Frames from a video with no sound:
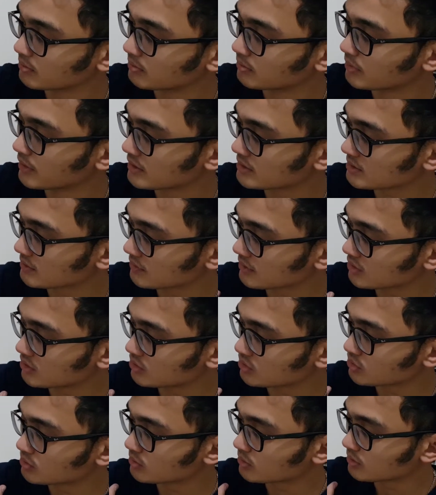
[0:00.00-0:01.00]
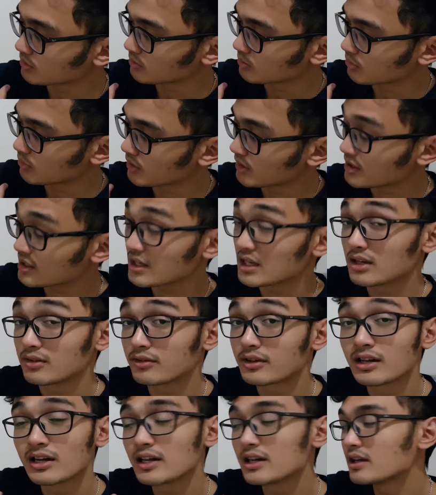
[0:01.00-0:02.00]
base of the shoe pretty
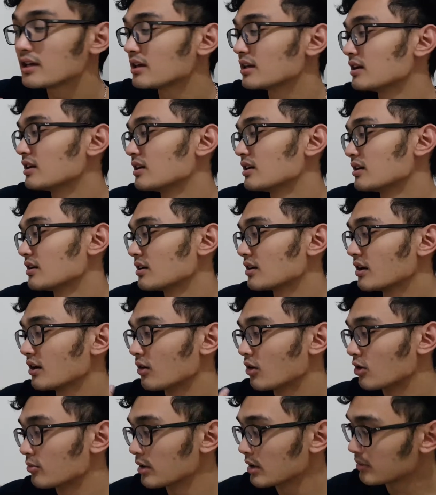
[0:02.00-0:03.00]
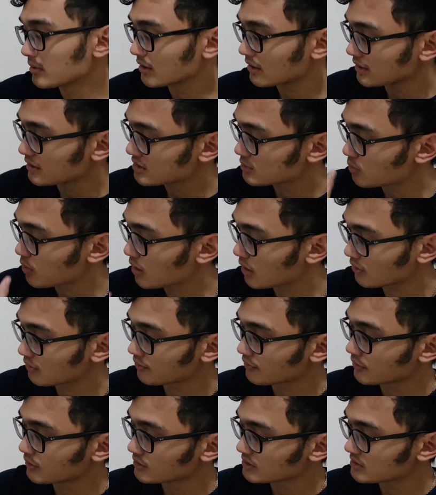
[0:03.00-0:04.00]
evenly, or maybe this part
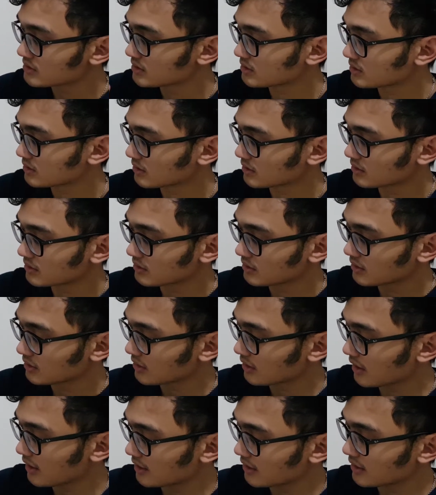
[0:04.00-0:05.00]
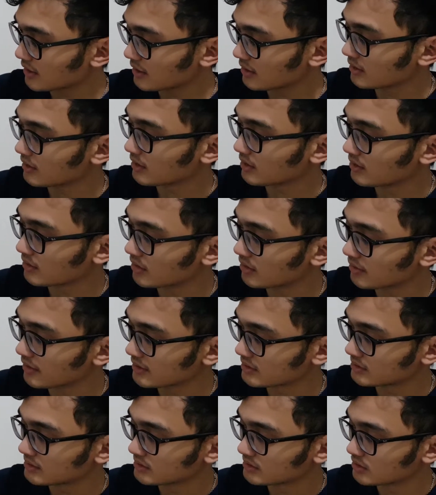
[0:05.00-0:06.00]
first and then the
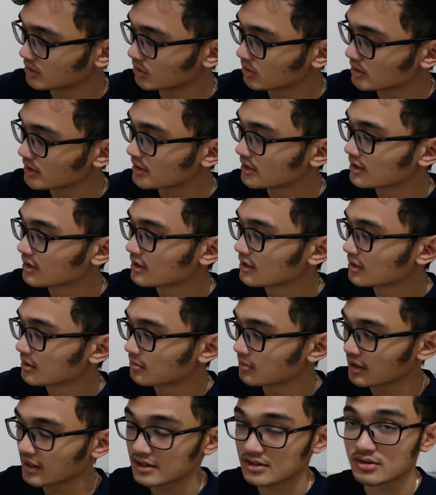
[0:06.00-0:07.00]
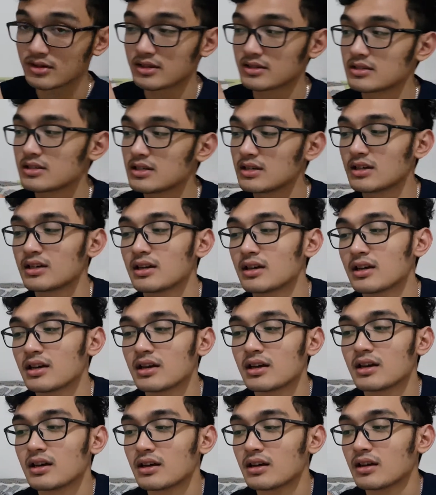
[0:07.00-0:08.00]
rest slowly. But as you can see,
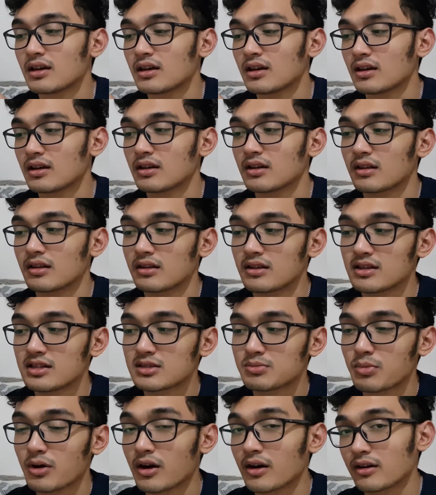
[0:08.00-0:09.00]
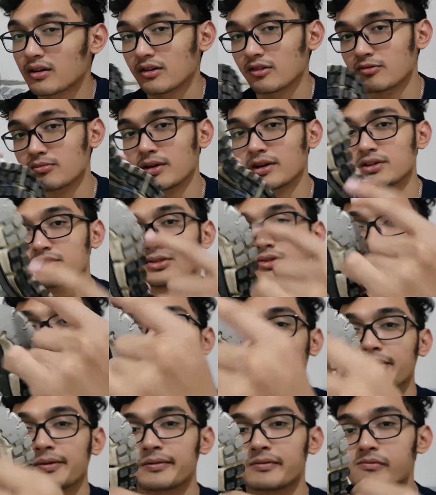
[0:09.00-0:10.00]
this part of my shoe